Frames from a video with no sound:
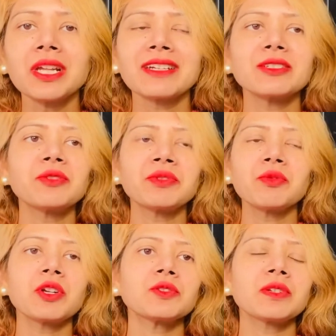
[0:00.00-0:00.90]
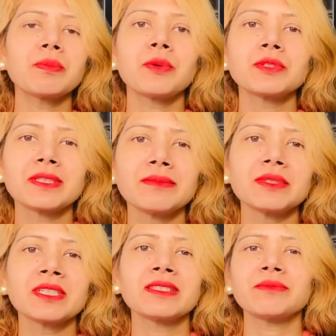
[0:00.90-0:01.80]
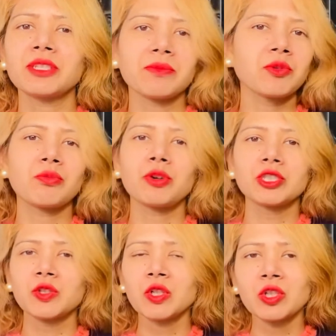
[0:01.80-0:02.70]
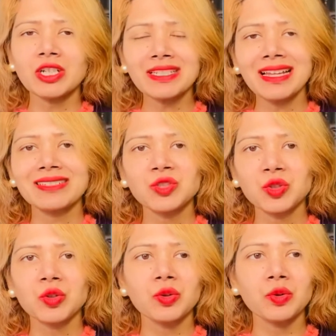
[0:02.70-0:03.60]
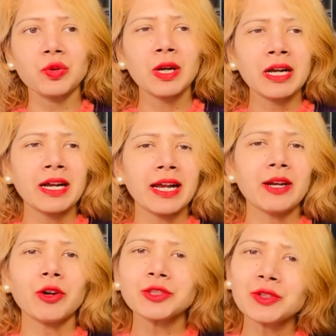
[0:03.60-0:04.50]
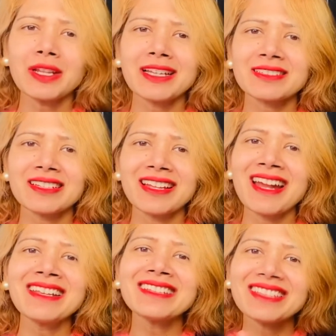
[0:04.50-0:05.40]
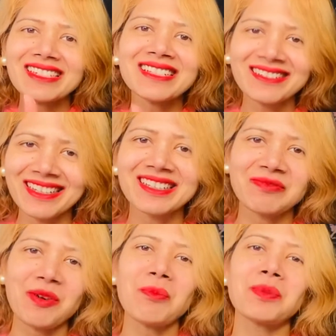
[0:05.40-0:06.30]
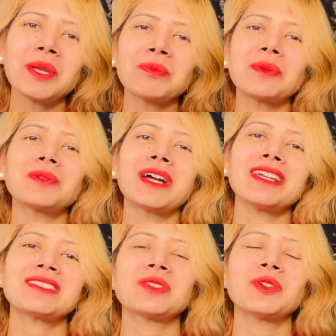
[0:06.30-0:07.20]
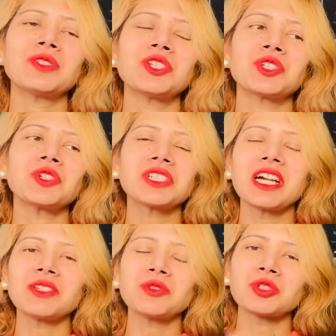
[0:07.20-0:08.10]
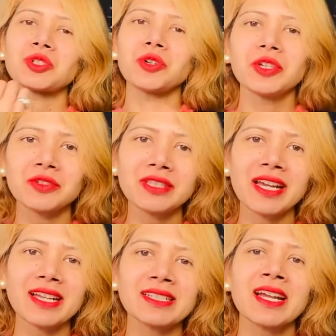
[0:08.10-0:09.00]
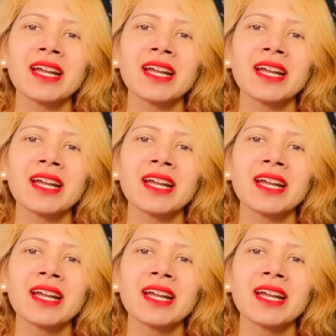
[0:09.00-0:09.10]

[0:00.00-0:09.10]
Like, if you want to report something, sometimes your boss will not let you go, and also like getting that click from people, right? So this show try to show you that